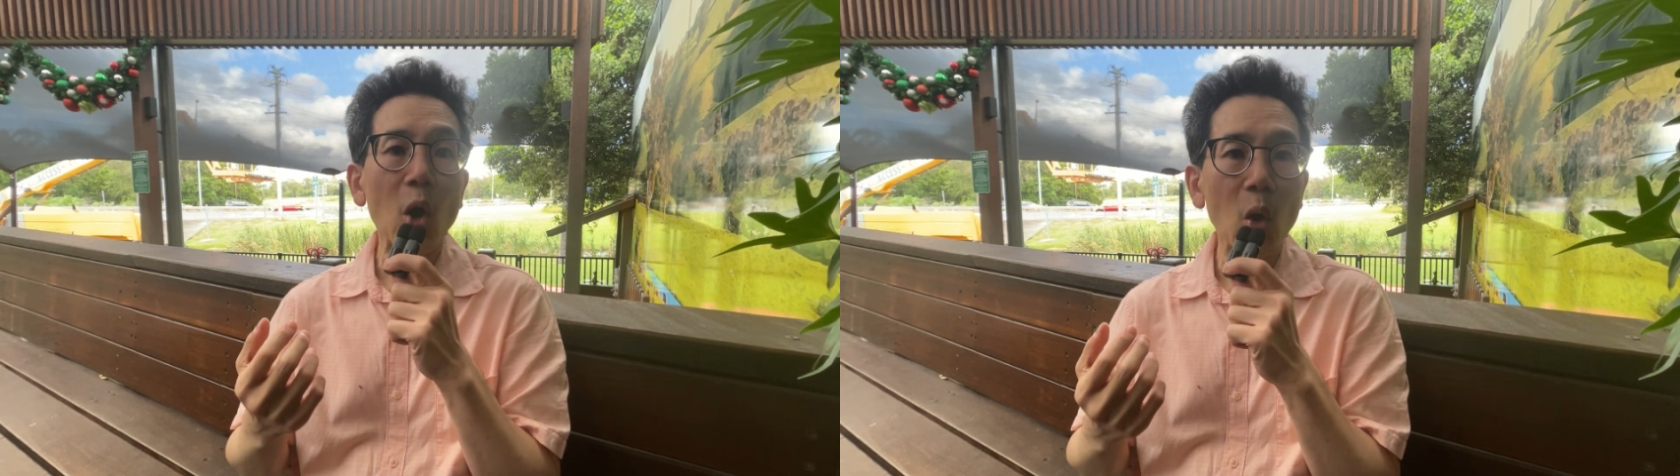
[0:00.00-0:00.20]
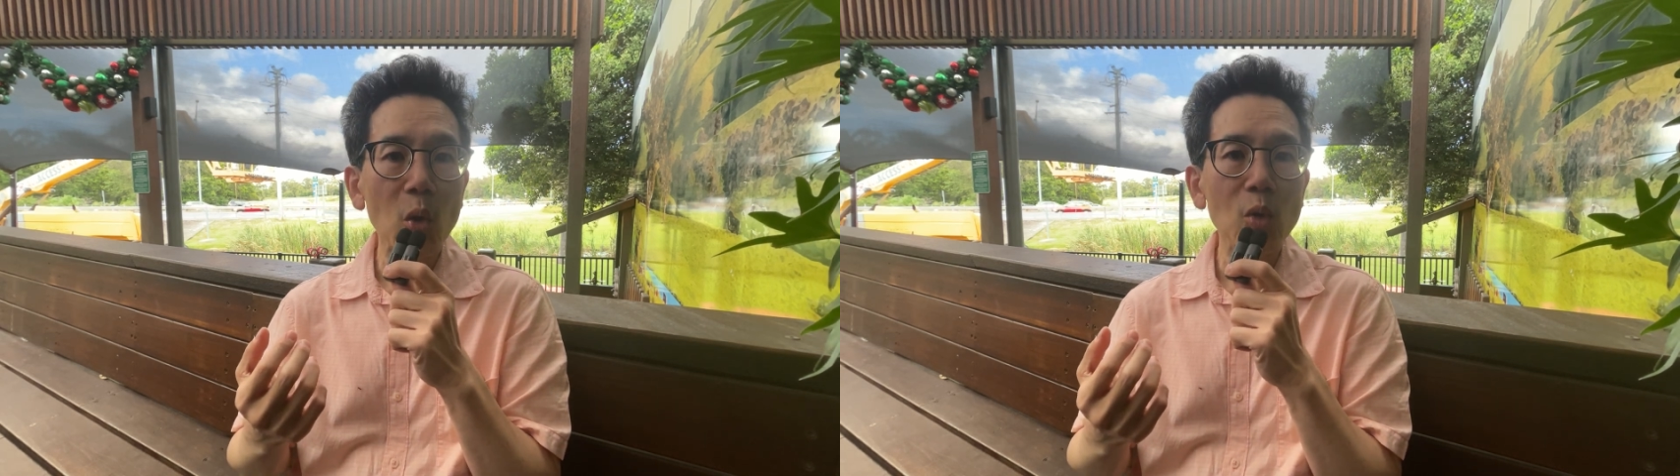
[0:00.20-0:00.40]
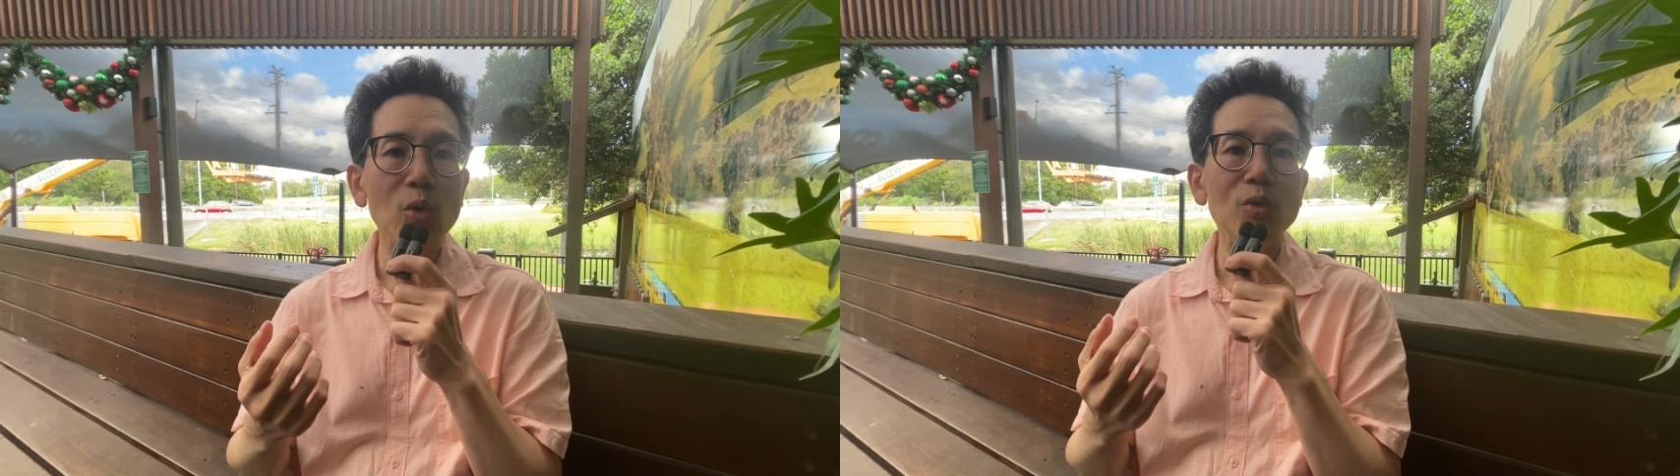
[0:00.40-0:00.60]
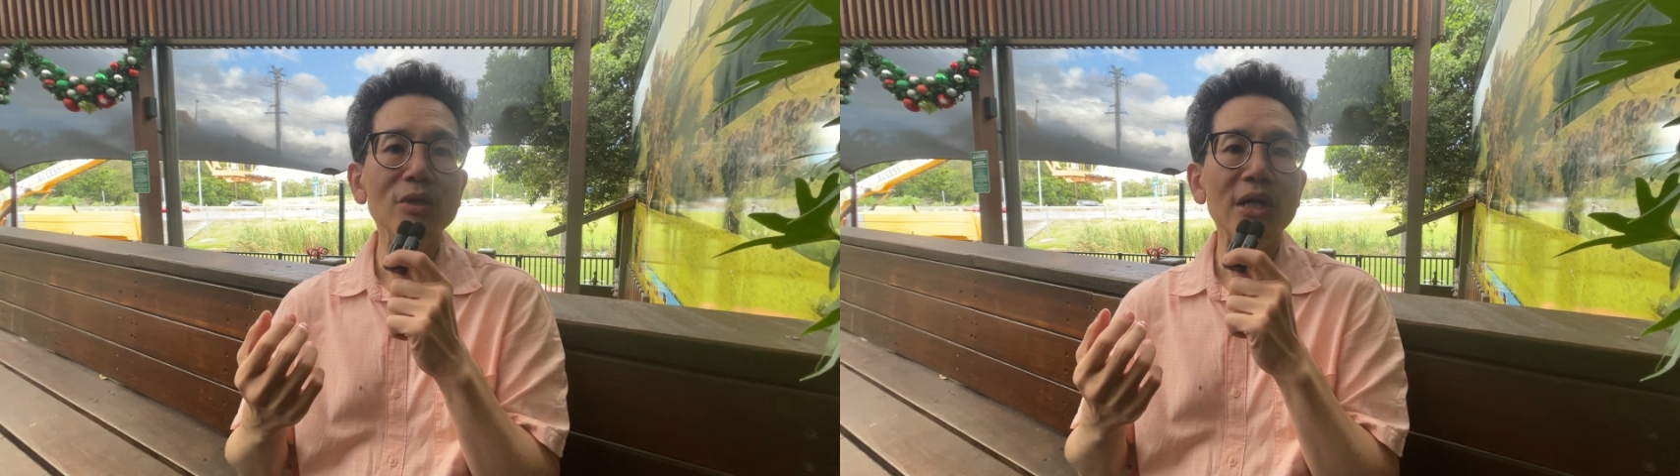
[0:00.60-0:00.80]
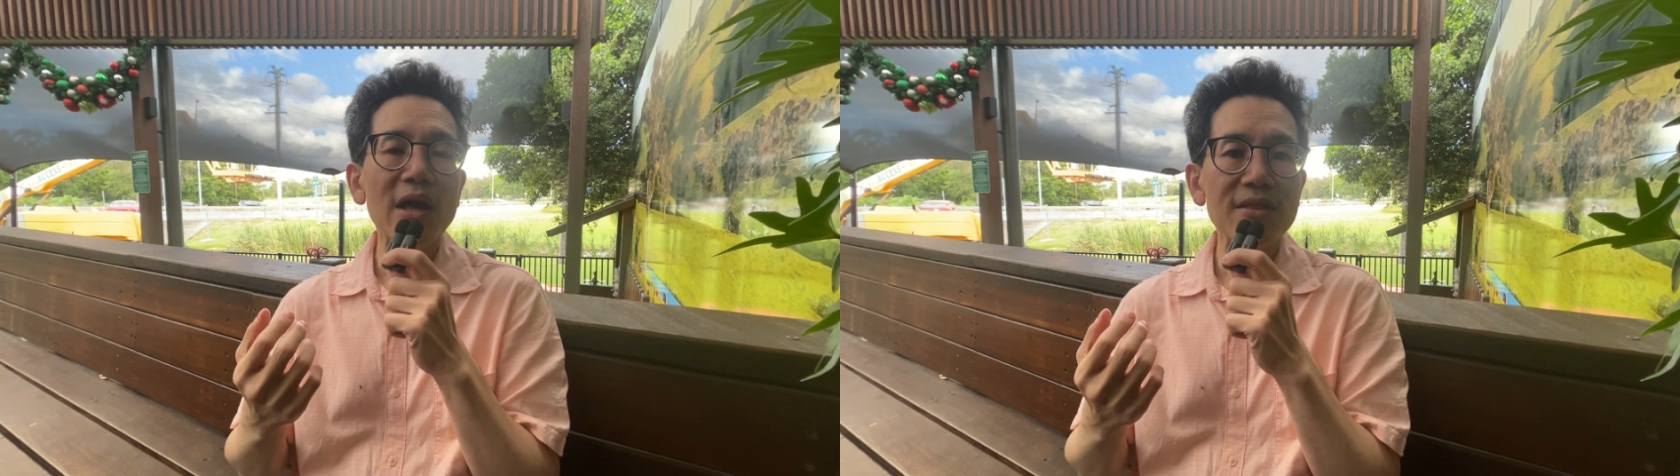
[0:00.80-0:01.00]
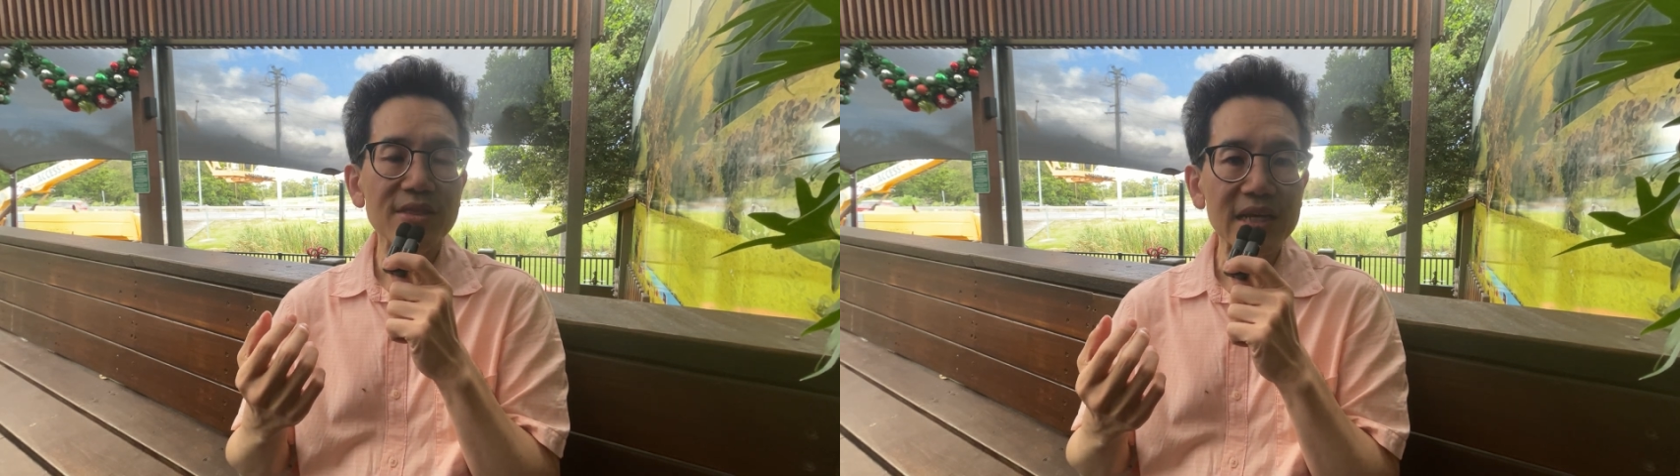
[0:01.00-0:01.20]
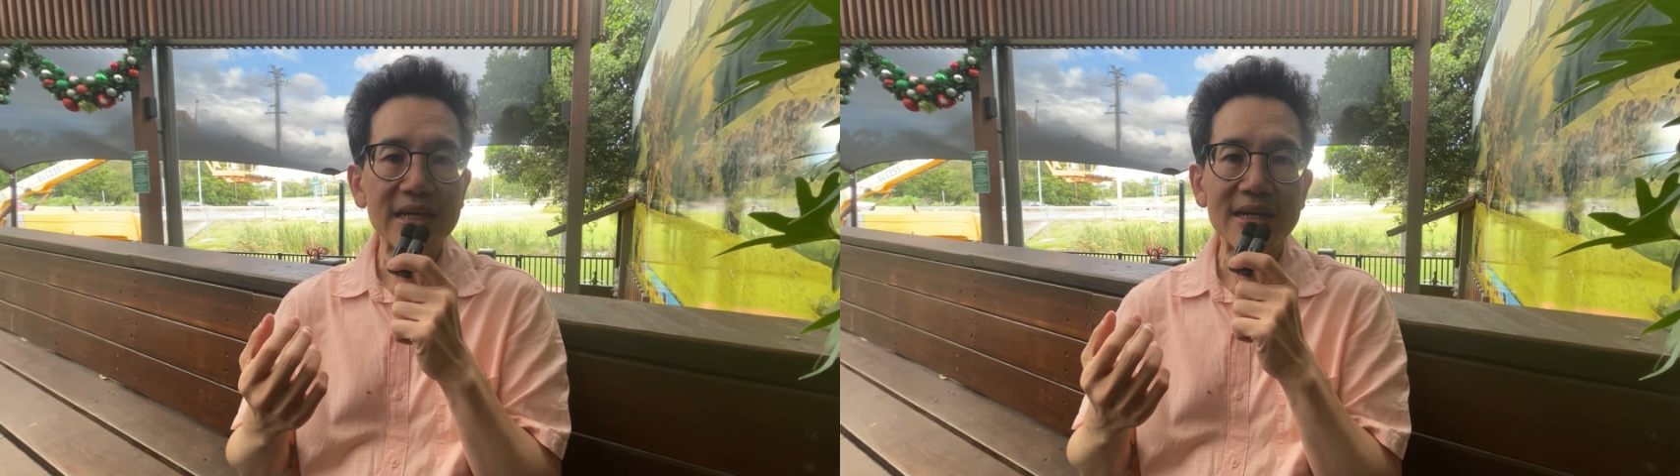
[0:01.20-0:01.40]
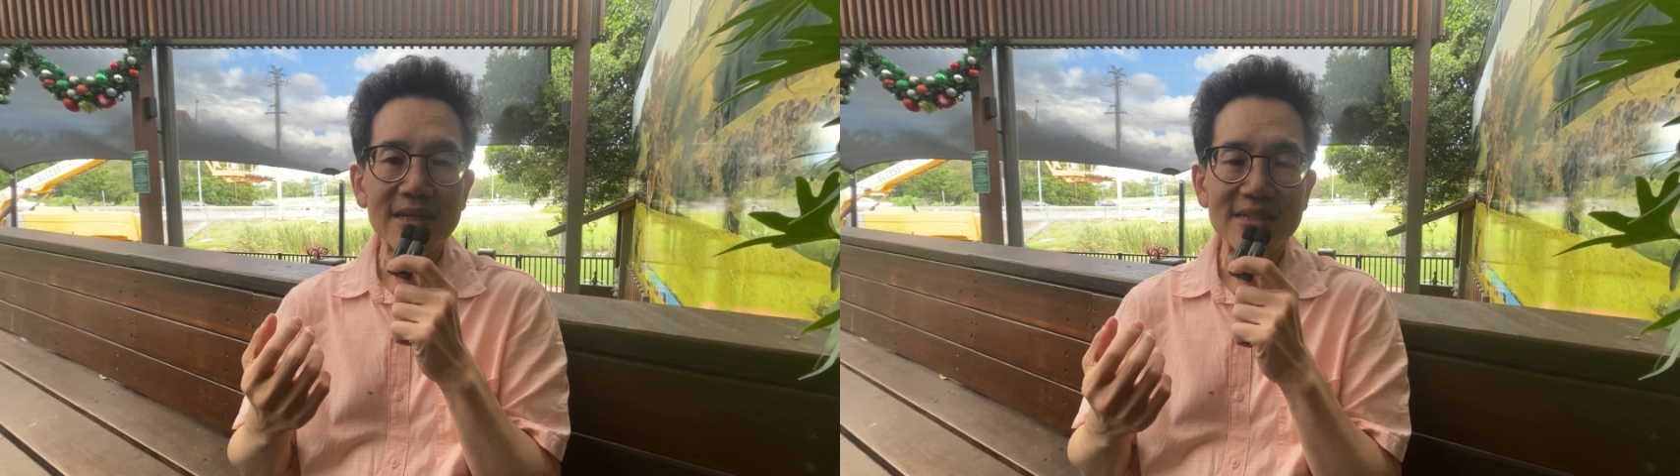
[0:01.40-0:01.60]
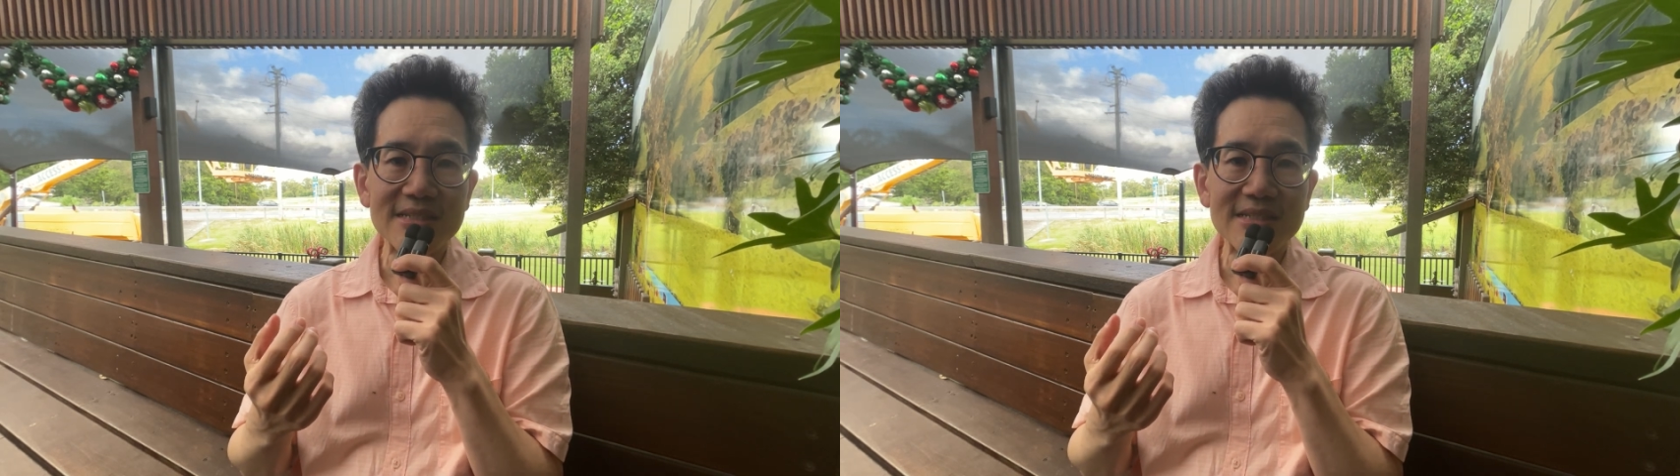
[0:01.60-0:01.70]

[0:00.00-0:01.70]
old thick